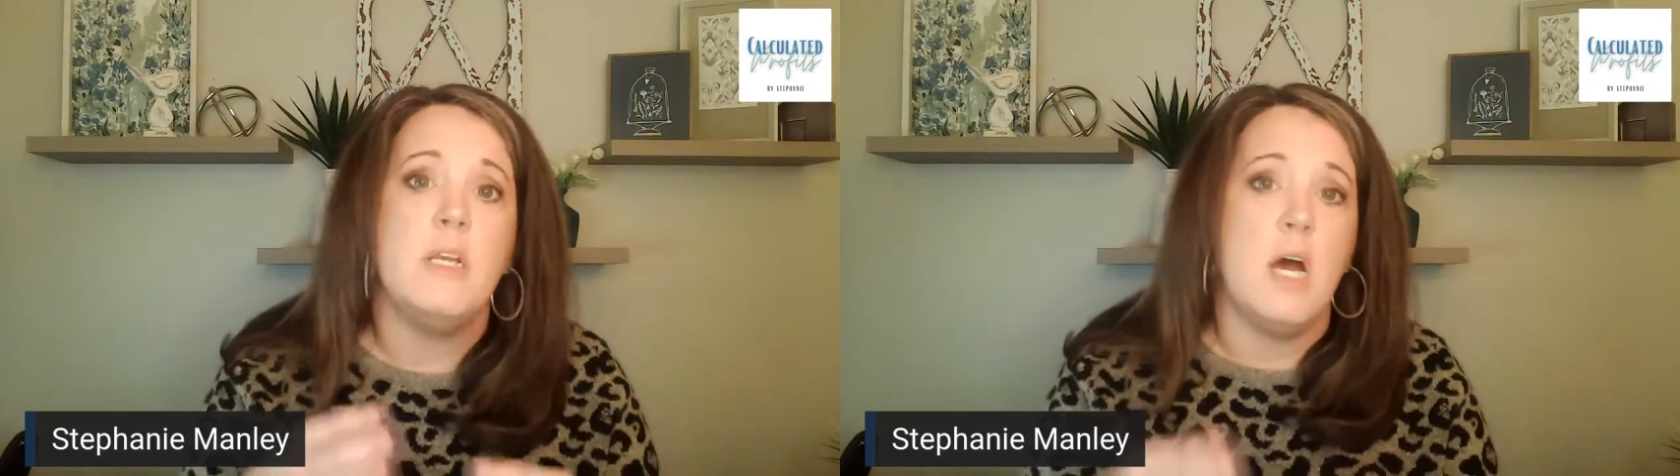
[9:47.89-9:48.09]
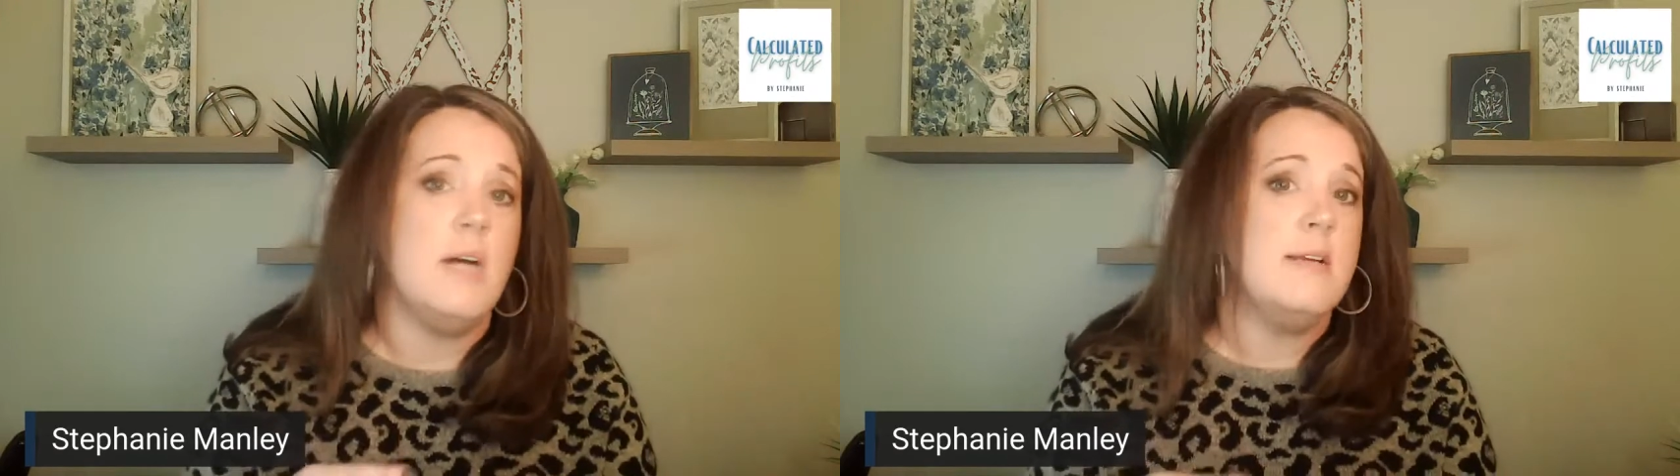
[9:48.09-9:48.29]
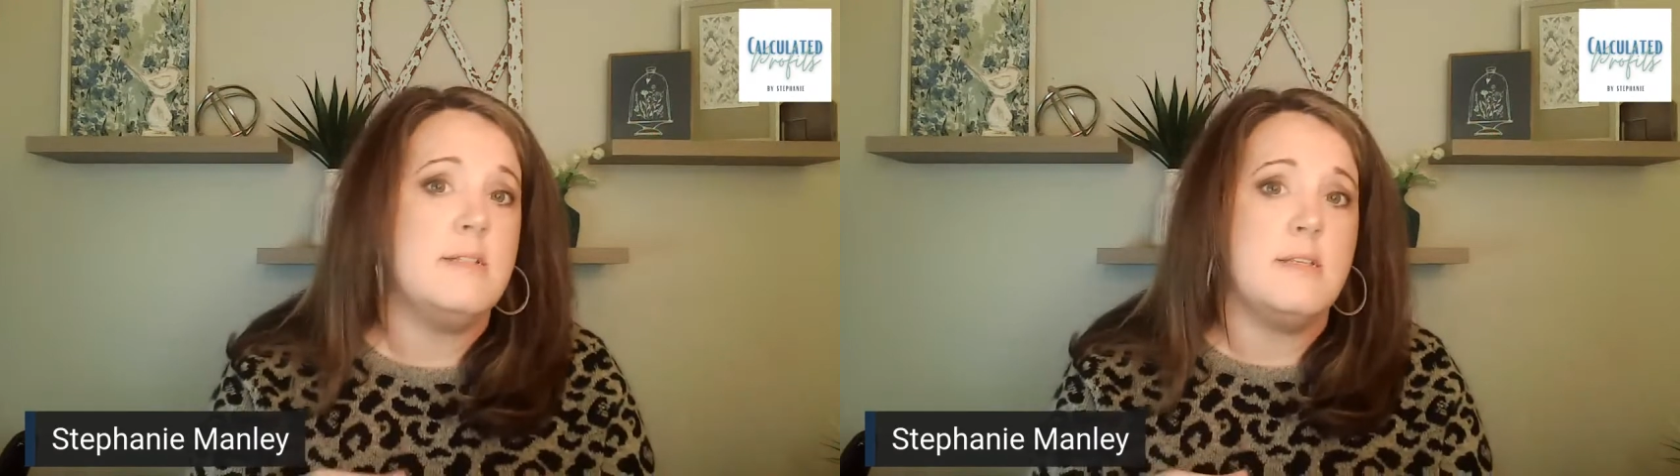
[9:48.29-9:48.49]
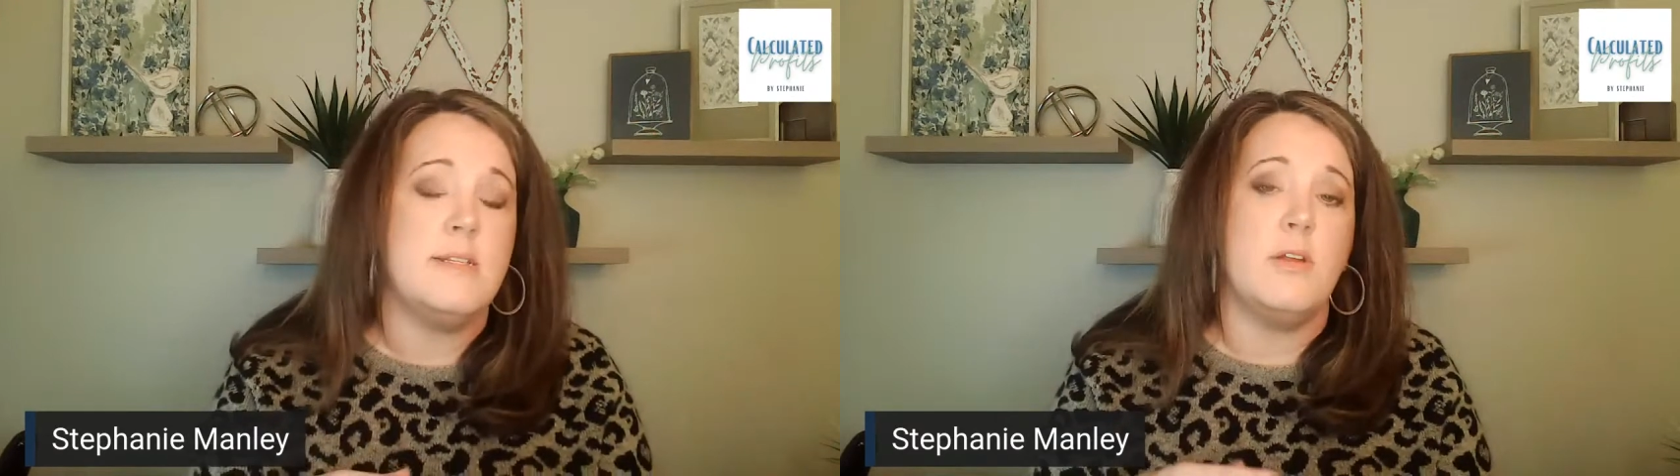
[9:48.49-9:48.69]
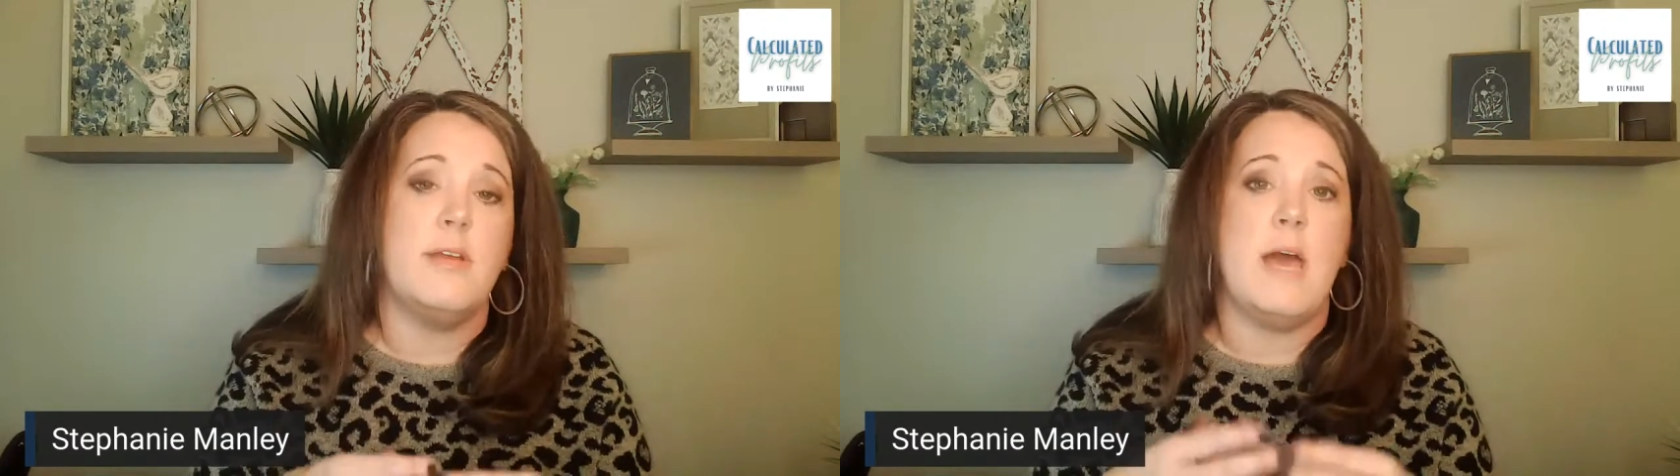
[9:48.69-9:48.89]
not
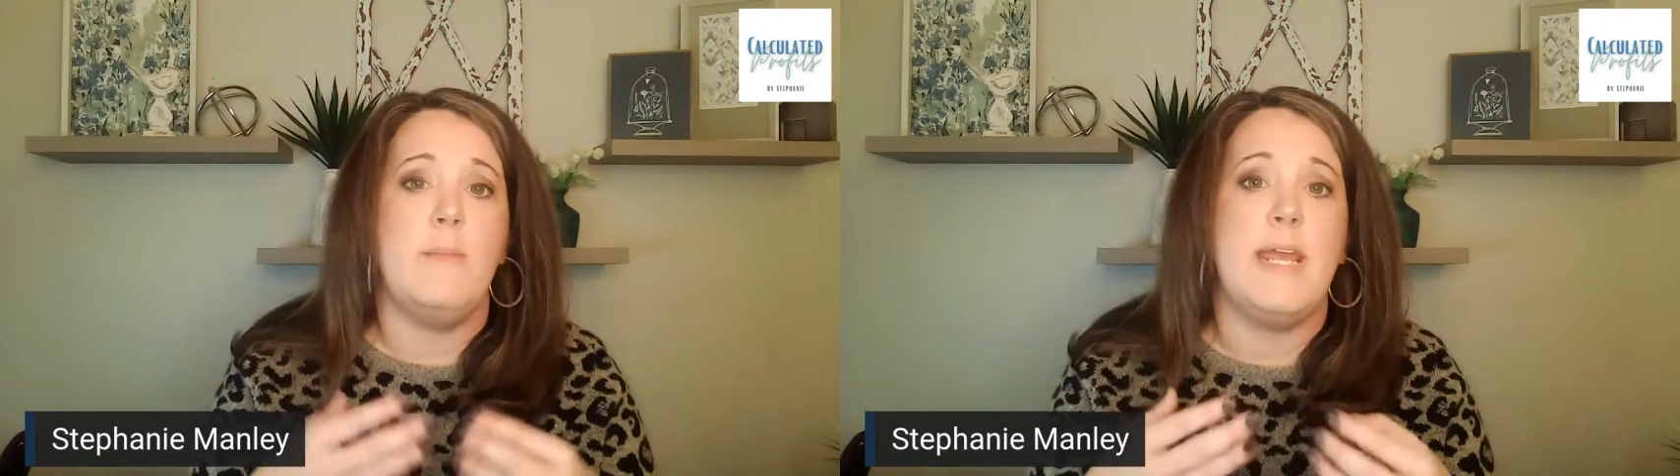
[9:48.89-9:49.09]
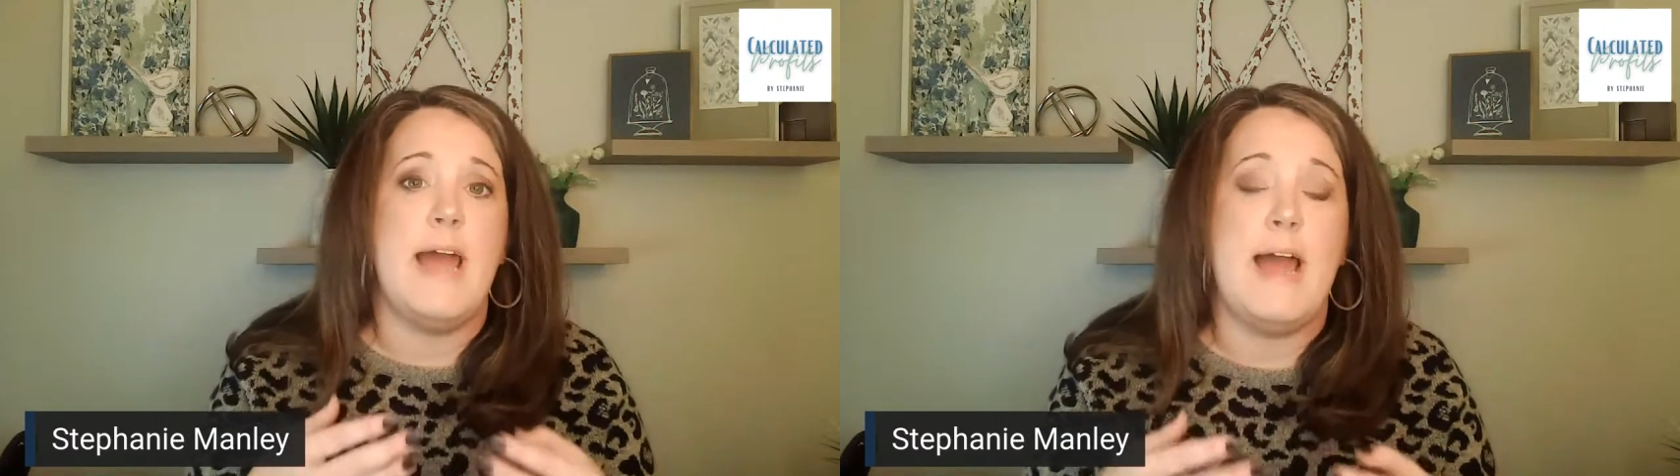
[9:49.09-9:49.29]
necessarily how many